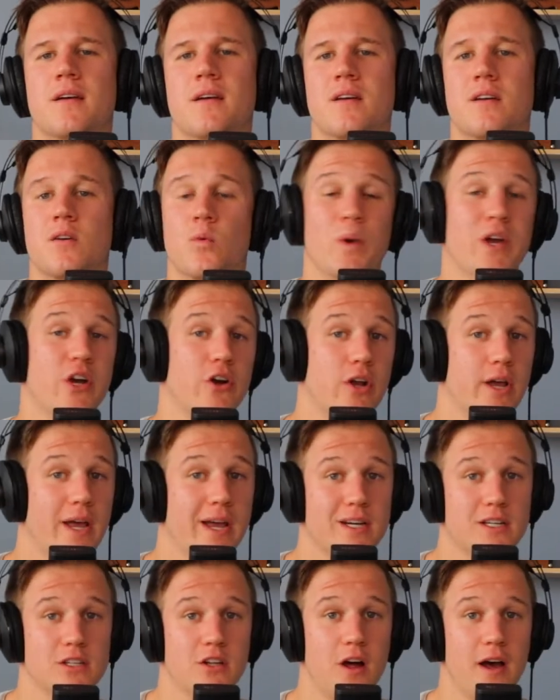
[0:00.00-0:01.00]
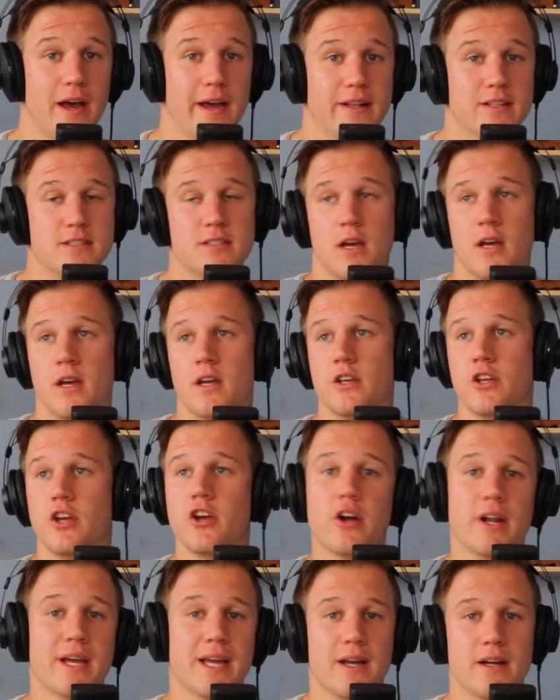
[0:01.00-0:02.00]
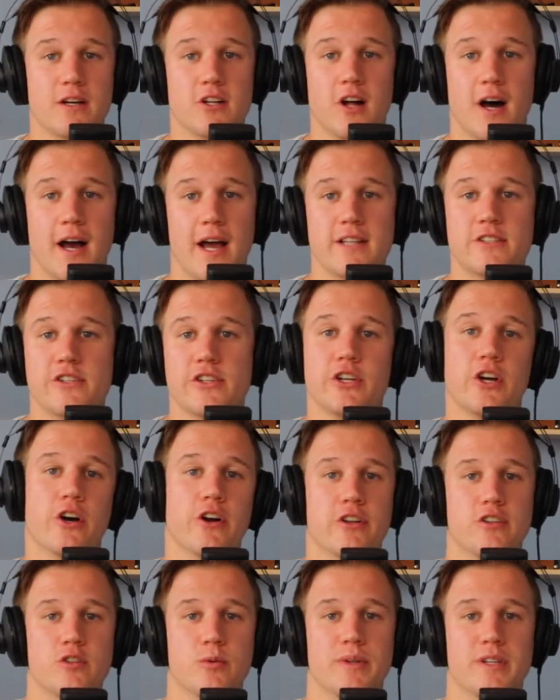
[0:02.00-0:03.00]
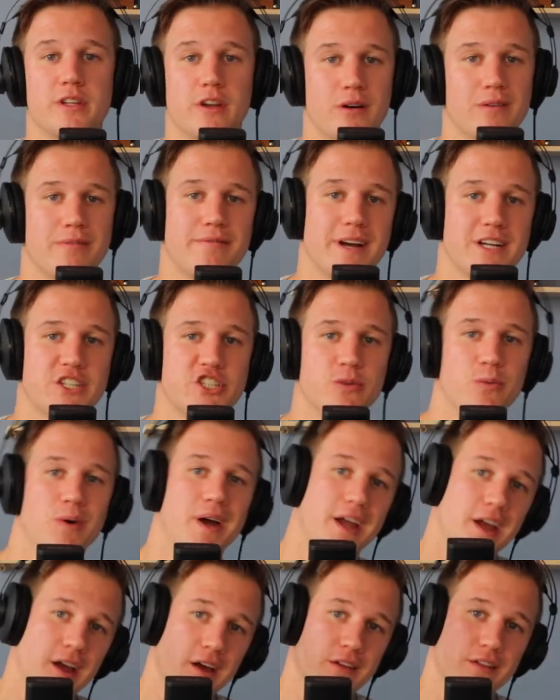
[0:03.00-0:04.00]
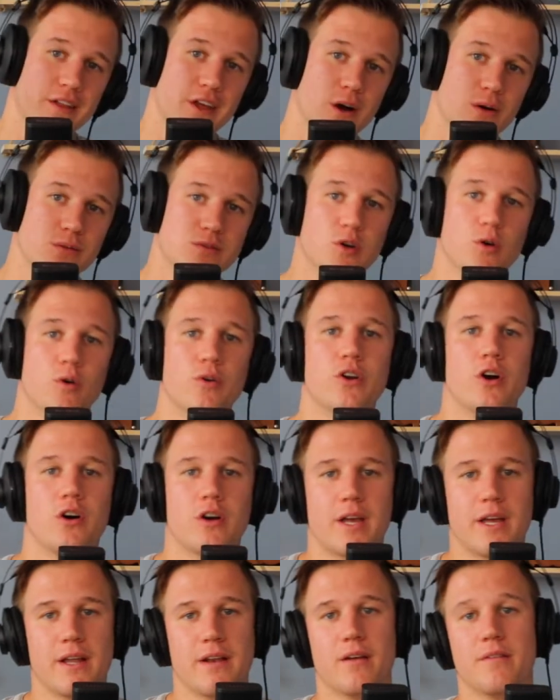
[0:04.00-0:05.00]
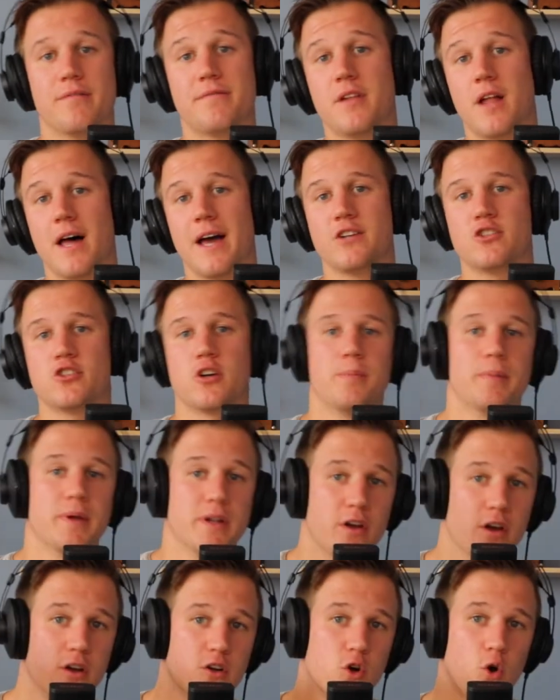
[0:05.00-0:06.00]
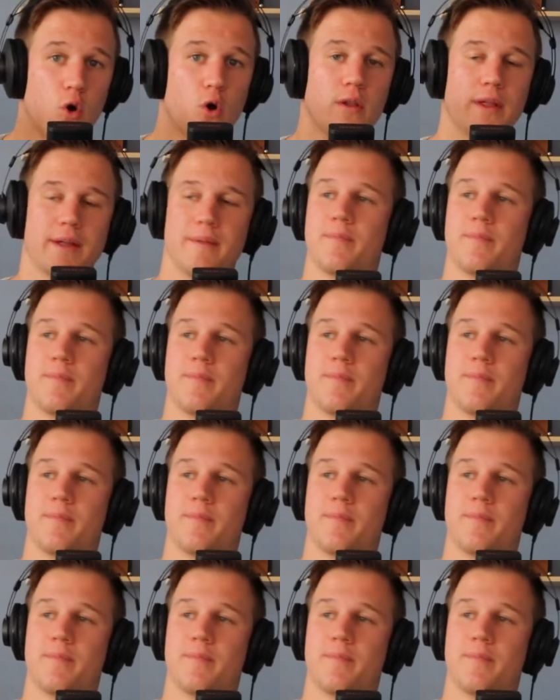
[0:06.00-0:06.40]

We got to get clients. You got to get clients. You got to do it the old-fashioned way. The old door knocking, fly dropping, calling.